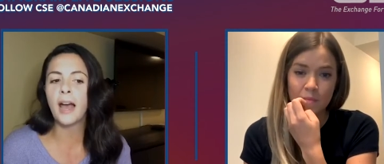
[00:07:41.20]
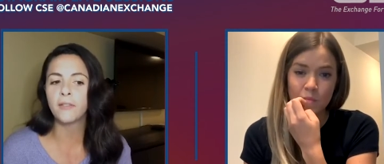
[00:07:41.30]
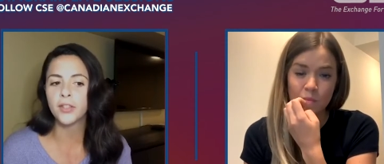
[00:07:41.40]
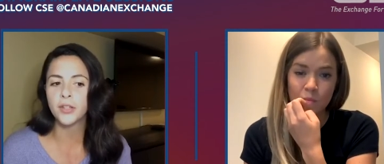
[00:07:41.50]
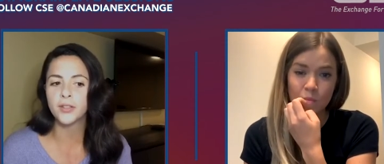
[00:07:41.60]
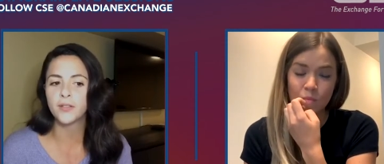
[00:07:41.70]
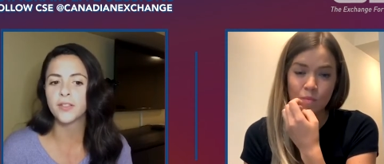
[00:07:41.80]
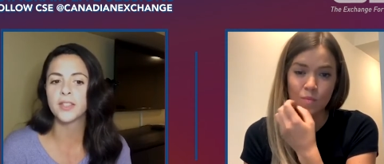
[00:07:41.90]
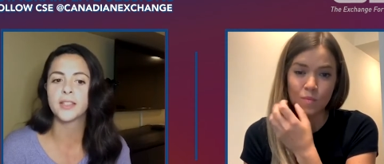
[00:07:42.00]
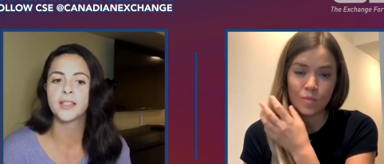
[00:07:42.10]
Speaker 1: avenues
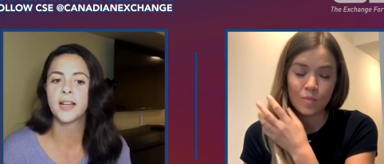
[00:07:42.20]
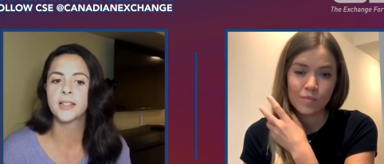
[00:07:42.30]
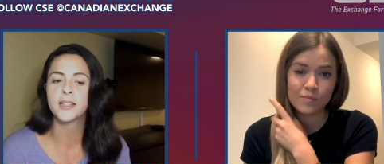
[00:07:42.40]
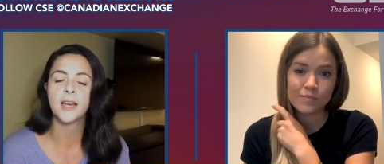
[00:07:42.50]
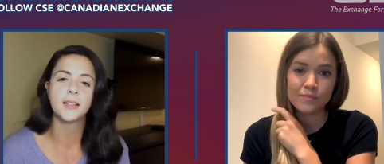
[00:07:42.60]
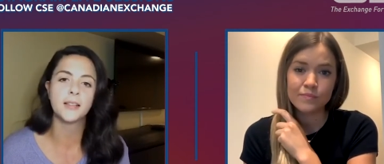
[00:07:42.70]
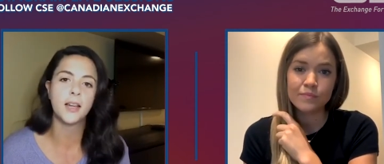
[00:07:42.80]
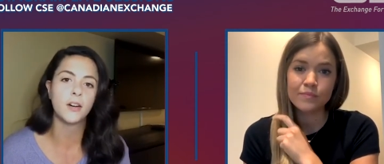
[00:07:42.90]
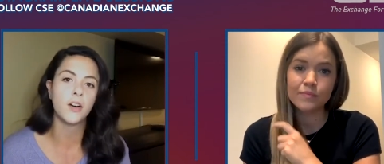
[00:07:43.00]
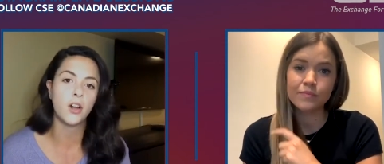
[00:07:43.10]
of success that
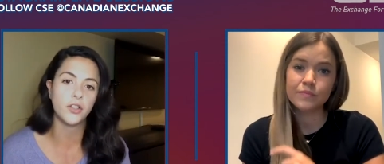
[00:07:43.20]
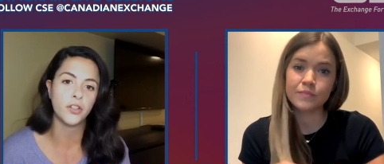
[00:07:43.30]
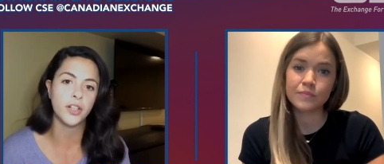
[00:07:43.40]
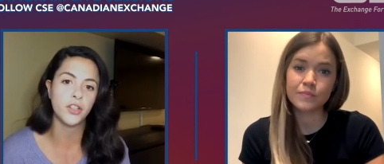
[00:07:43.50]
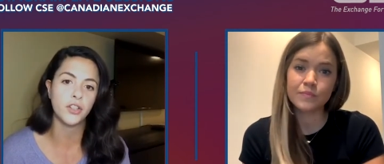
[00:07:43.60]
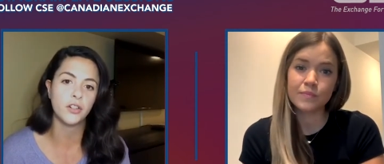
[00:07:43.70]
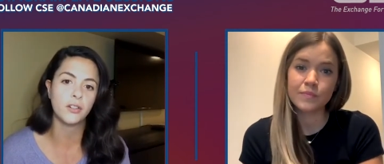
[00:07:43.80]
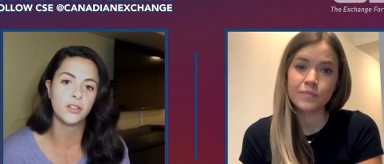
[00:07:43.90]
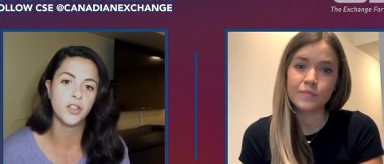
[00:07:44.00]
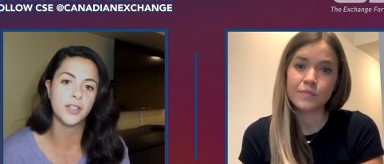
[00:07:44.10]
are
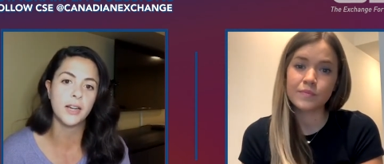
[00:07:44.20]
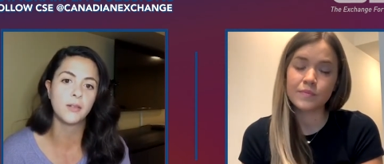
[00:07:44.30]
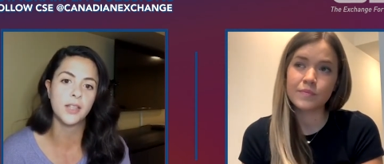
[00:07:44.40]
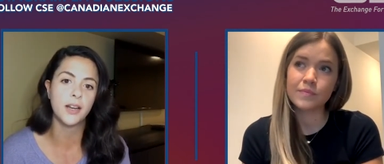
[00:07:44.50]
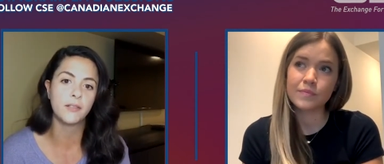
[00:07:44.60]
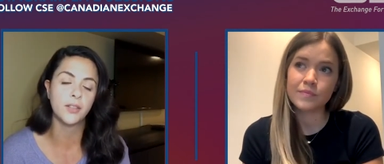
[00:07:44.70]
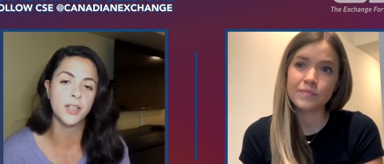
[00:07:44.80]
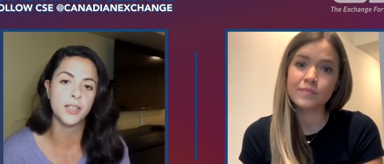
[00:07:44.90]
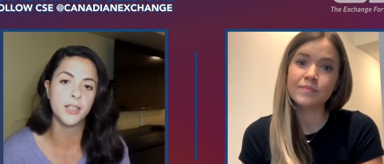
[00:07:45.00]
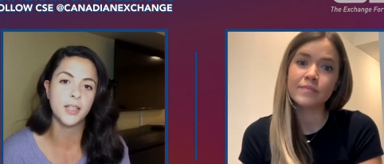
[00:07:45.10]
non-traditional just outside of
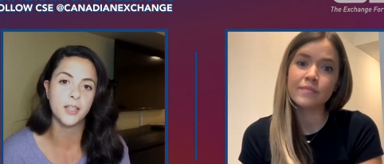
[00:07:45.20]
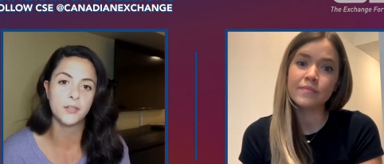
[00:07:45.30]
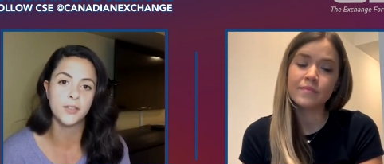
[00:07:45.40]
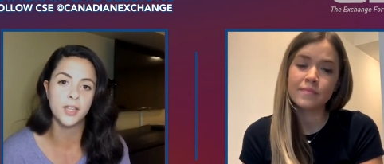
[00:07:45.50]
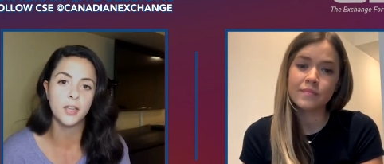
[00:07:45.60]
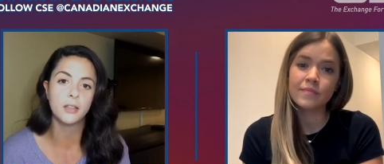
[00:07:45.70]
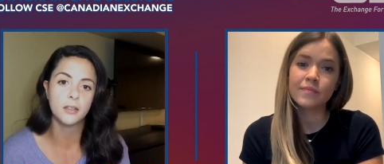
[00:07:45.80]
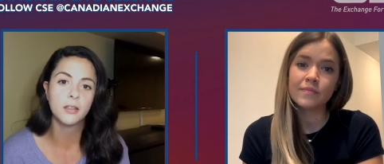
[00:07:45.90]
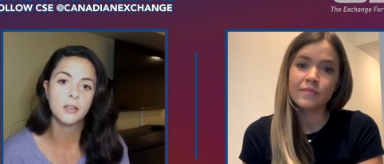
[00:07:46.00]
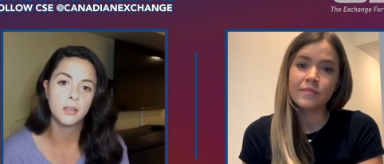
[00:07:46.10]
LinkedIn that you've seen?
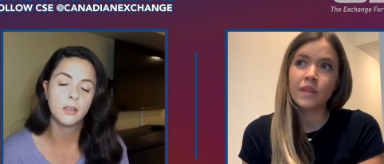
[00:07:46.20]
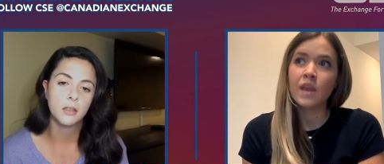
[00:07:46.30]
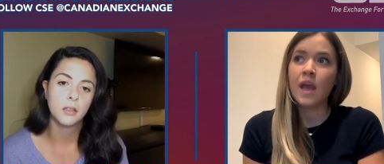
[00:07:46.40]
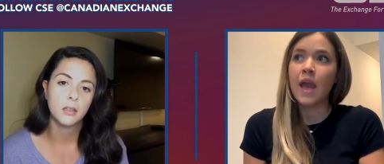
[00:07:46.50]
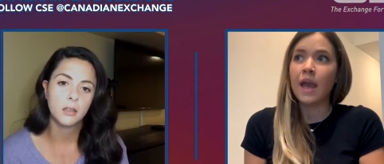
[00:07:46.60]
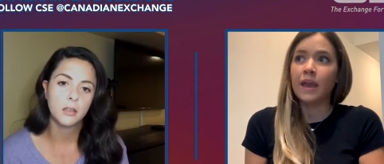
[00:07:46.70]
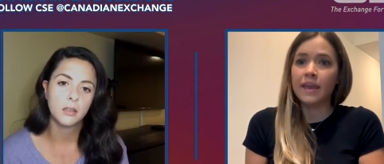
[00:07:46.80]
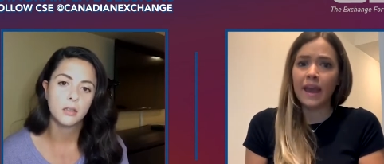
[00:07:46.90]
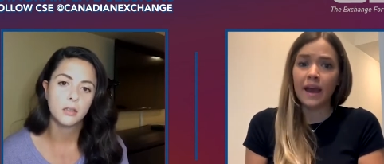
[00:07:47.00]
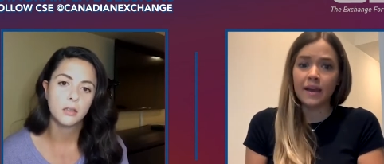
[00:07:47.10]

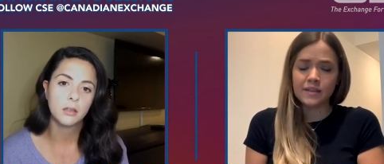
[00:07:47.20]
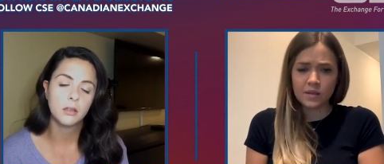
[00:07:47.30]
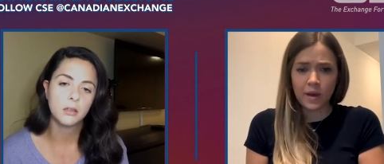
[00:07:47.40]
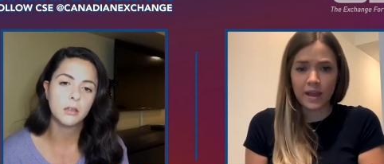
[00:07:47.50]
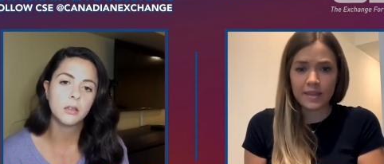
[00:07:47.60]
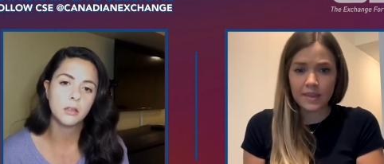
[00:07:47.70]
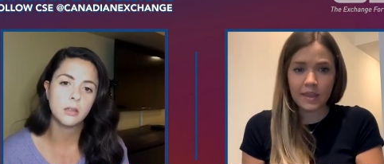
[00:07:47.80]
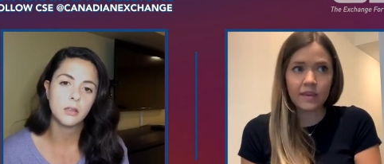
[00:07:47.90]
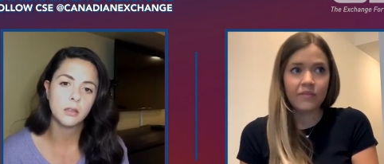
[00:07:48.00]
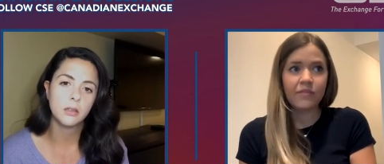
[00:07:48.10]
Speaker 2: Yeah, so I
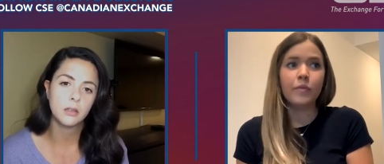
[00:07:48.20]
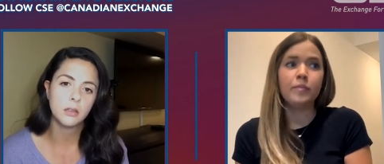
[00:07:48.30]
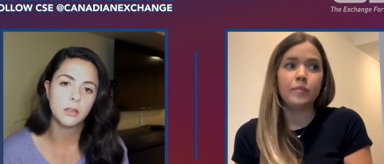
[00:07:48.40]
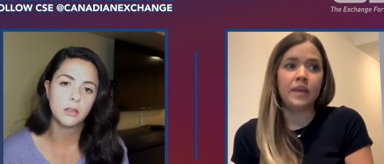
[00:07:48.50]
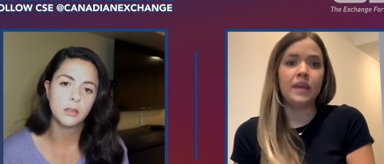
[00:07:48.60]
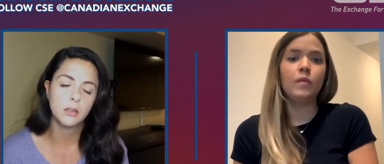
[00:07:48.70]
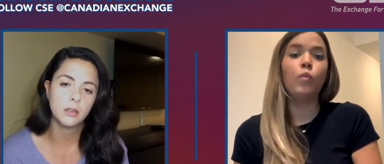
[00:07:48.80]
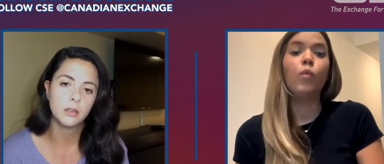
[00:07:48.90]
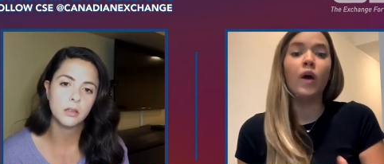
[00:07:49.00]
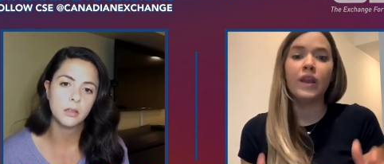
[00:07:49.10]
think for me,
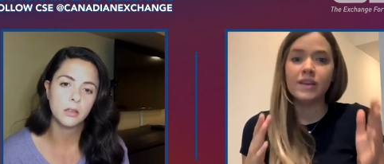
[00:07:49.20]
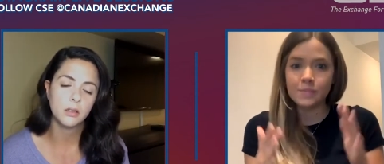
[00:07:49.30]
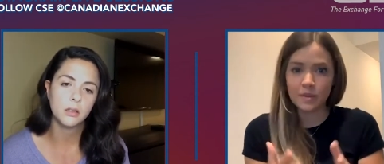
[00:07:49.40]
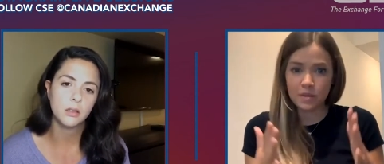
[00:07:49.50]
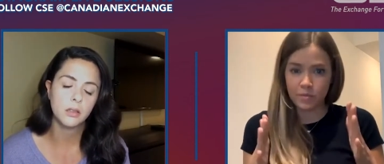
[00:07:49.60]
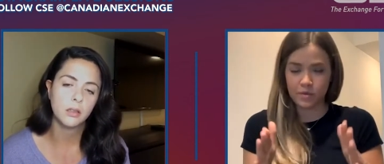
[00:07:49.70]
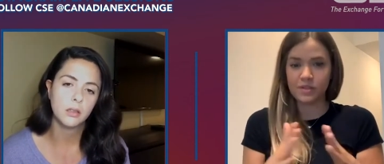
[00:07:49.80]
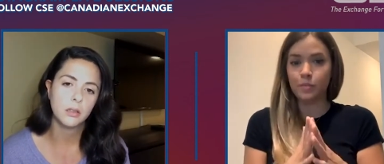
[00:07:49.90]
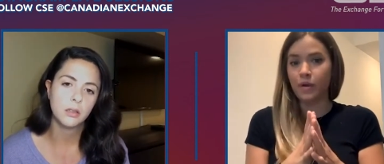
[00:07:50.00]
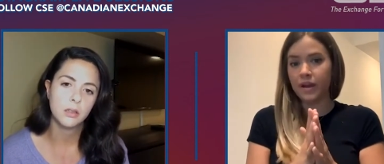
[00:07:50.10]
what has been the
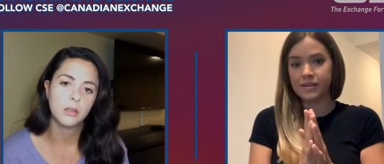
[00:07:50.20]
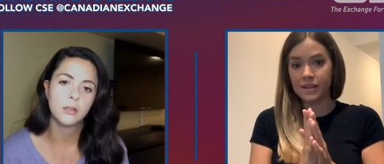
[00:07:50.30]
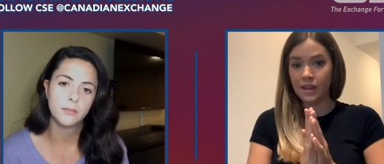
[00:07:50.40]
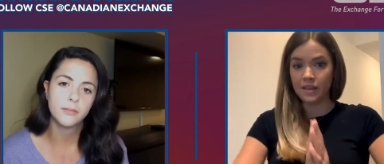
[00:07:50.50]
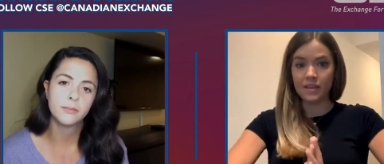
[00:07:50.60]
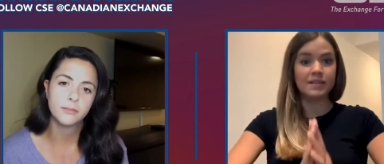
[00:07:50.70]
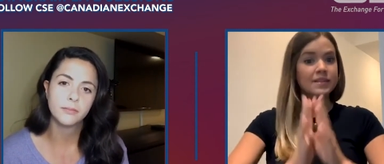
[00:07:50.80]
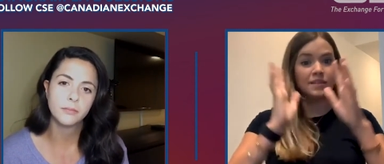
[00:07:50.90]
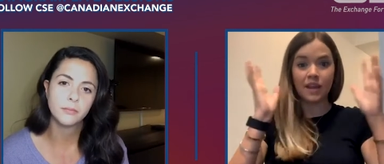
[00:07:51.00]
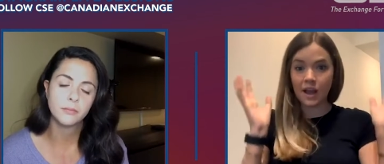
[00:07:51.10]
most surprising in this
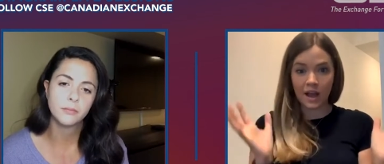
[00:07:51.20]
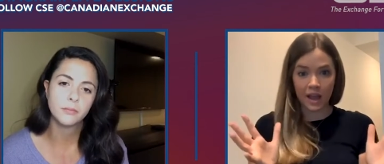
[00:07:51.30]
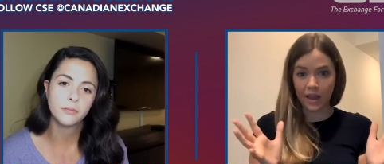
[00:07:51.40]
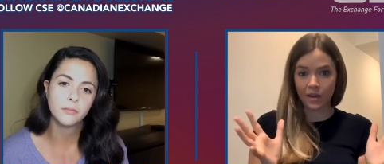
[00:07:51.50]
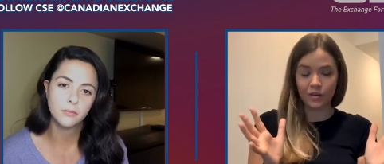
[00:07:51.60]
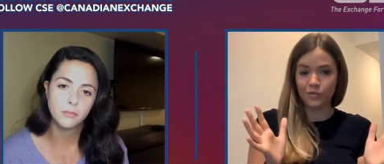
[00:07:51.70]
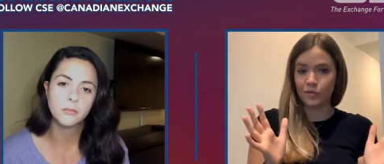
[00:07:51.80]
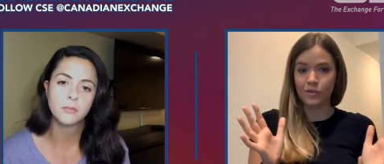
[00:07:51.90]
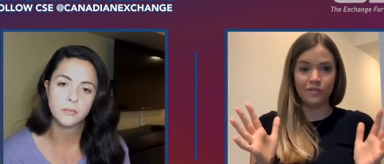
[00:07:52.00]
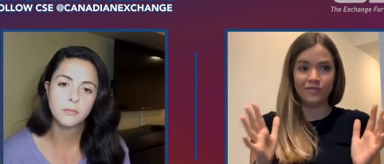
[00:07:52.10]
entire
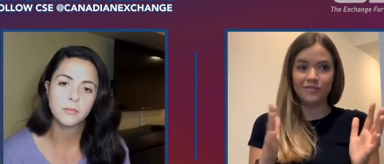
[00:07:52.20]
sort of